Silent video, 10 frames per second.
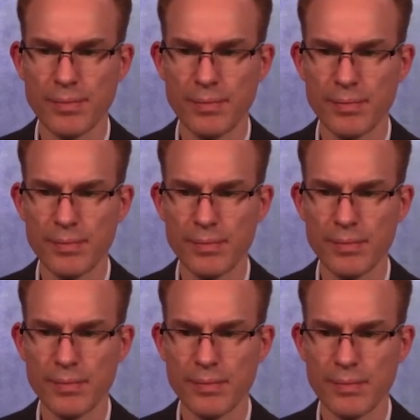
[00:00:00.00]

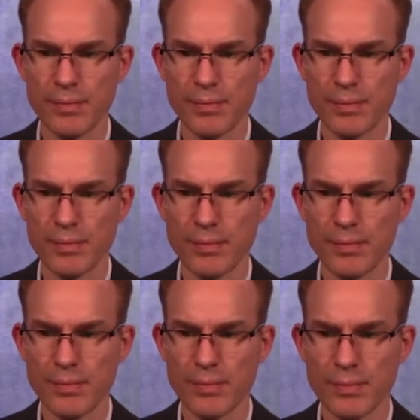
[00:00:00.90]

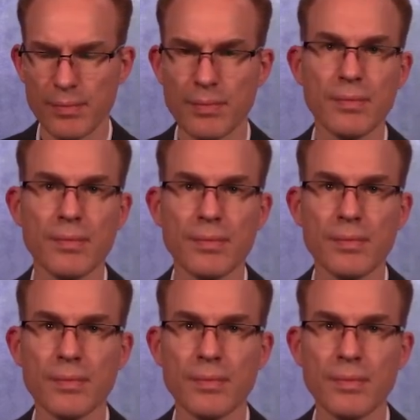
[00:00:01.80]

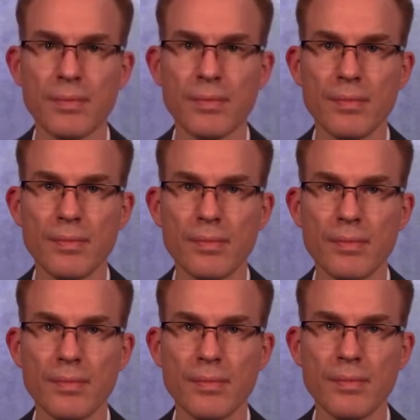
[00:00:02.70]

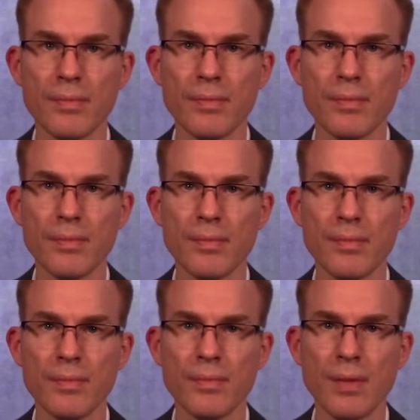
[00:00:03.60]

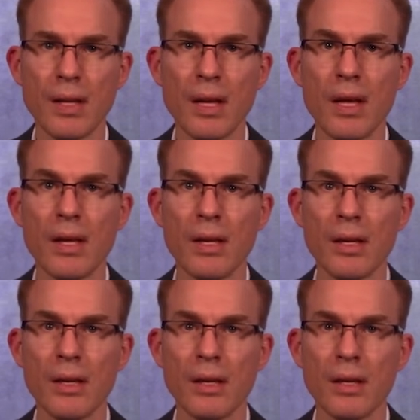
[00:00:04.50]

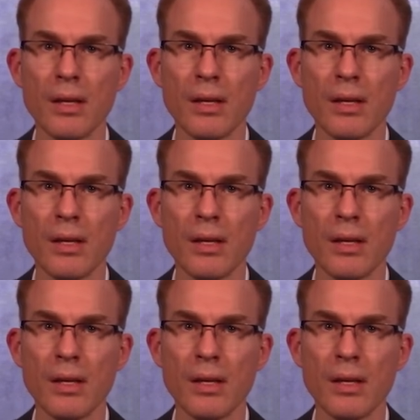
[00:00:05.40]
(silence)